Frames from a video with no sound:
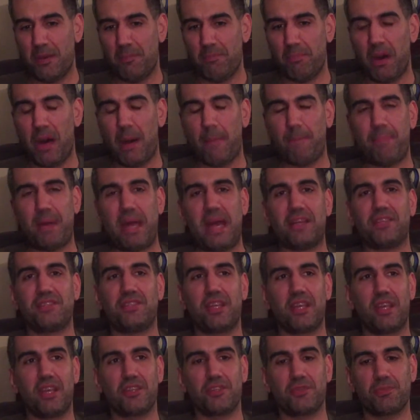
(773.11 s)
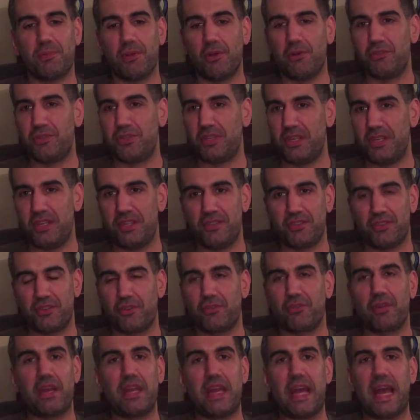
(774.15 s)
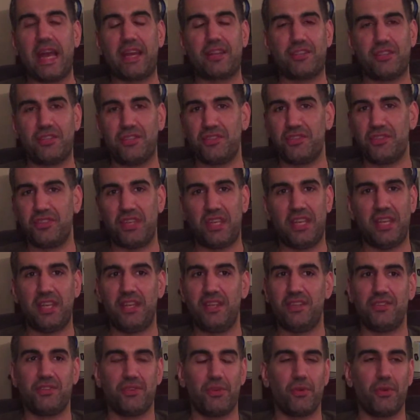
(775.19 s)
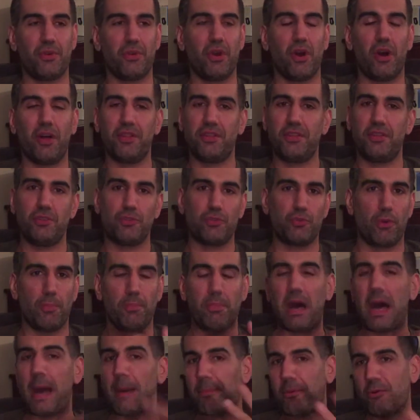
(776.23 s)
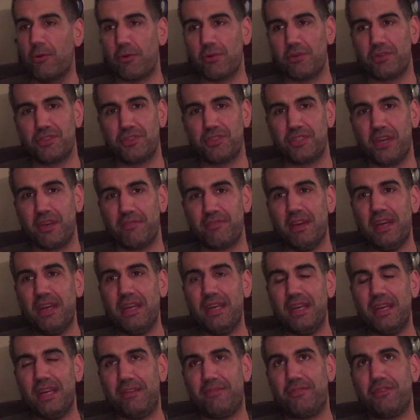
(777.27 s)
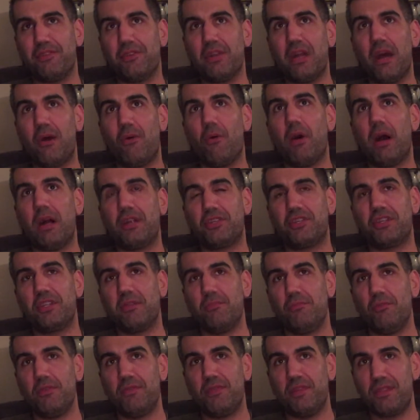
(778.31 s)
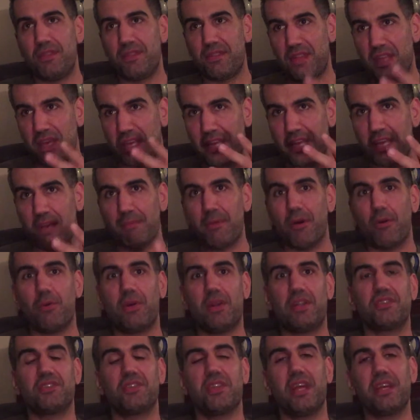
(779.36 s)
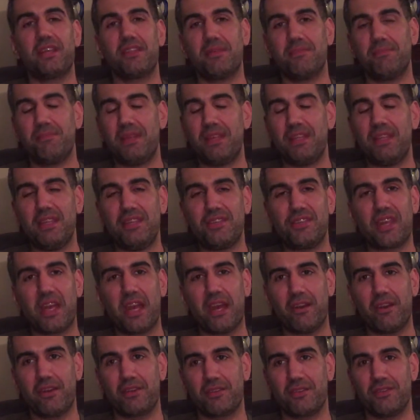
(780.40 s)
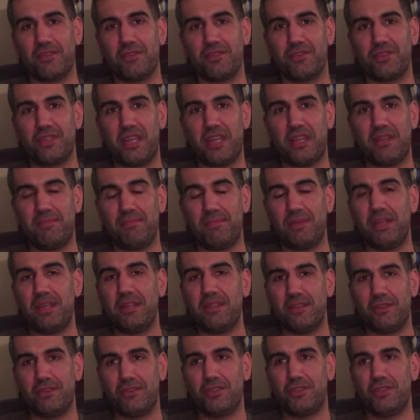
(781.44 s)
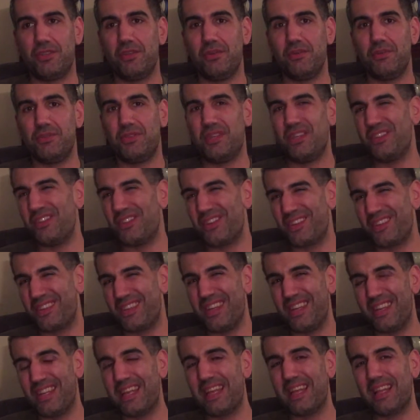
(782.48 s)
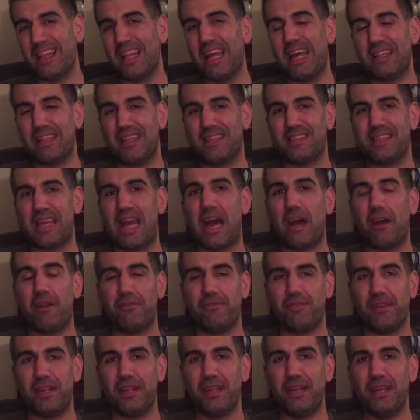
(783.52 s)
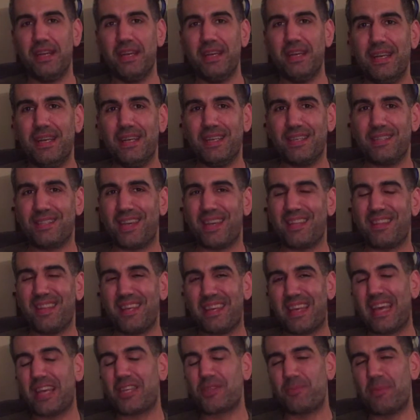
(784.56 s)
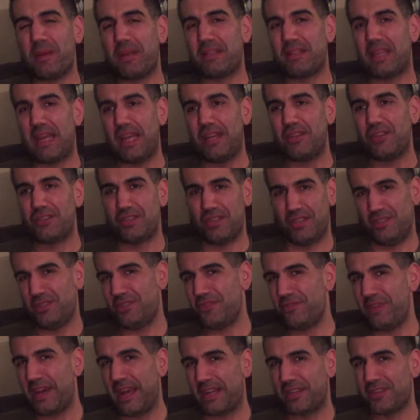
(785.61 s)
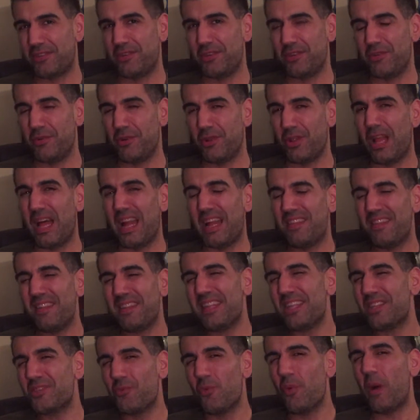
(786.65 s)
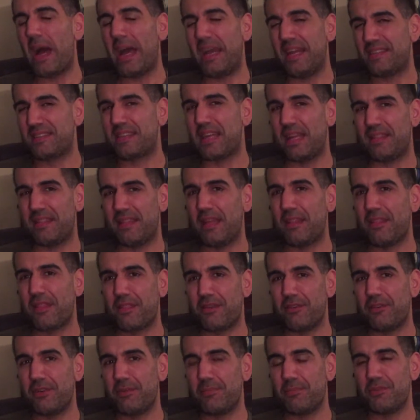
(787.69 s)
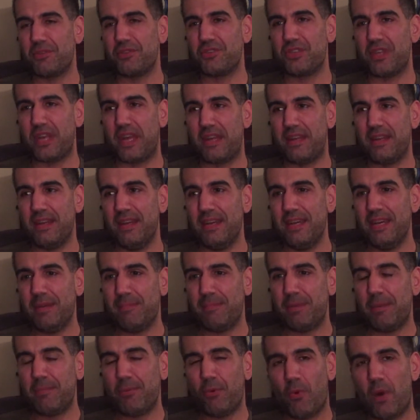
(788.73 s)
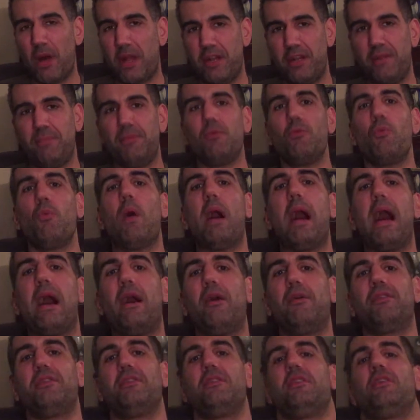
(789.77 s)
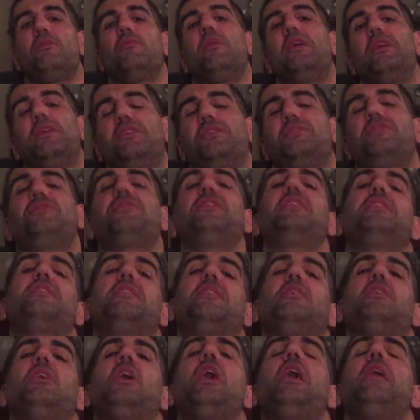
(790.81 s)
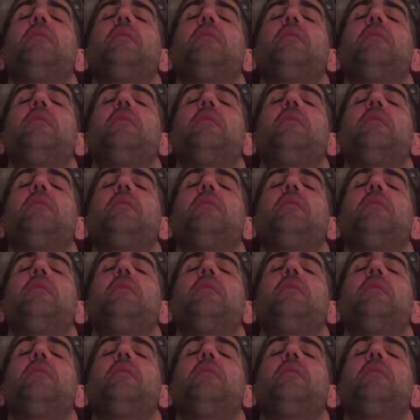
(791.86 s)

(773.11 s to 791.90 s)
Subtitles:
bombastic explosions or great action scenes or all the usual popcorn stuff. If you're not watching the movie thinking about what it's like to be these characters and be in their shoes, then you're going to get a lot less out of it. So I think expectations factor into it a lot. I think that's why it's got that 30%. People wanted to be wowed. They wanted to sit there, all